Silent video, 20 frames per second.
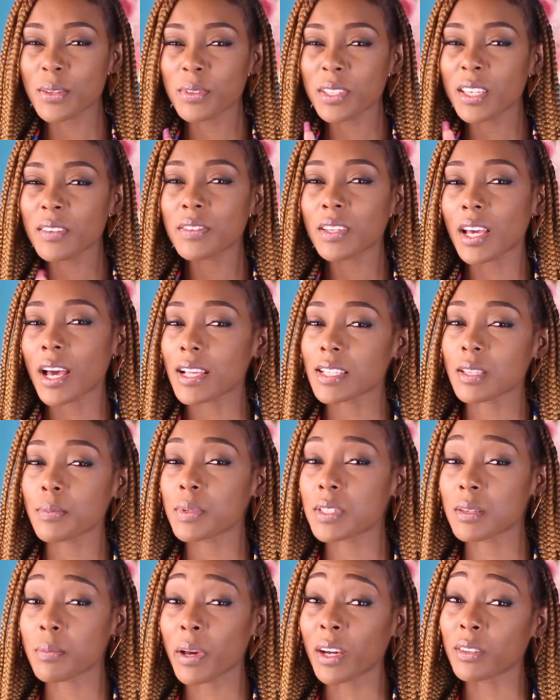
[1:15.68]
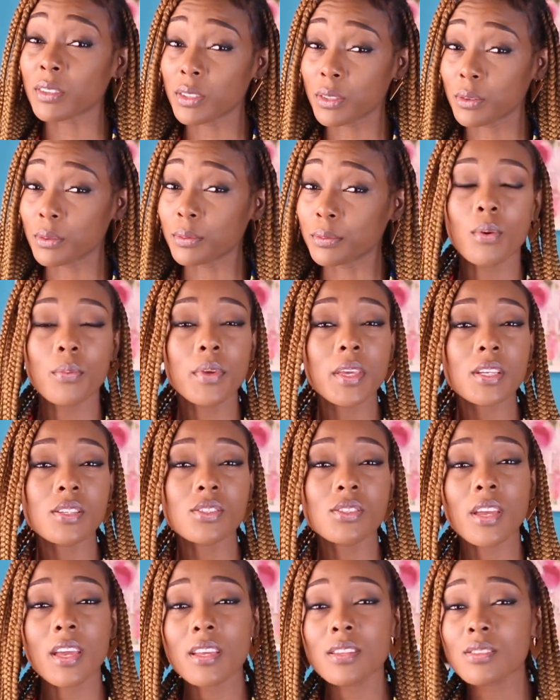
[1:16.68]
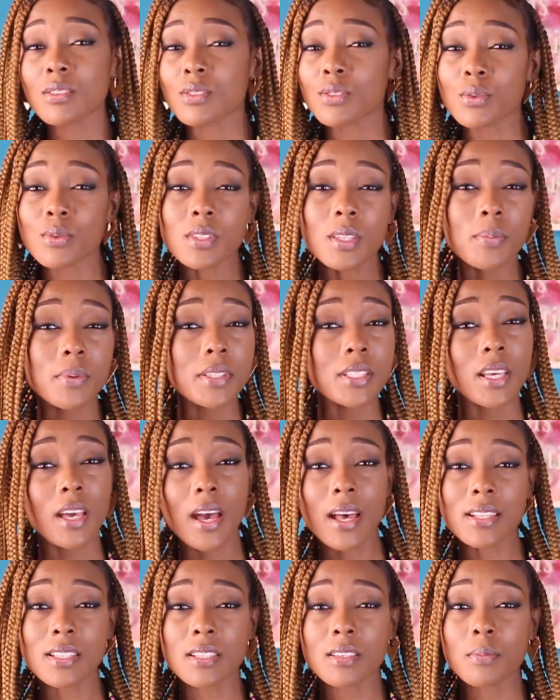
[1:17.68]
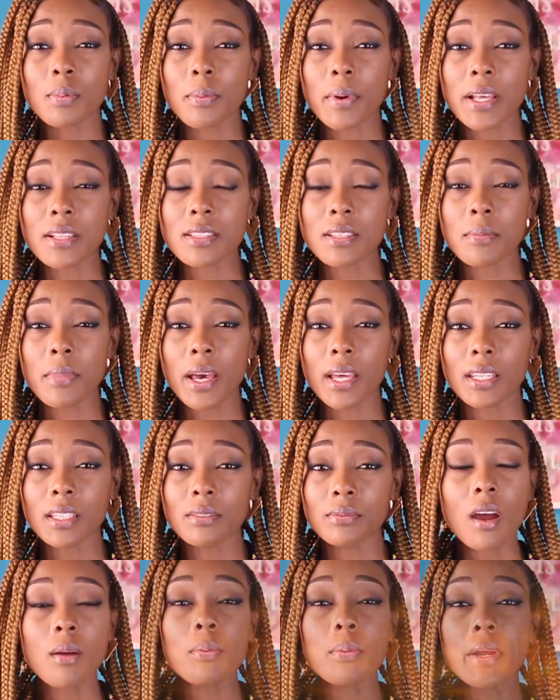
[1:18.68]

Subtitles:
only if the gossip is about you. When we exchange a juicy piece of gossip about somebody, our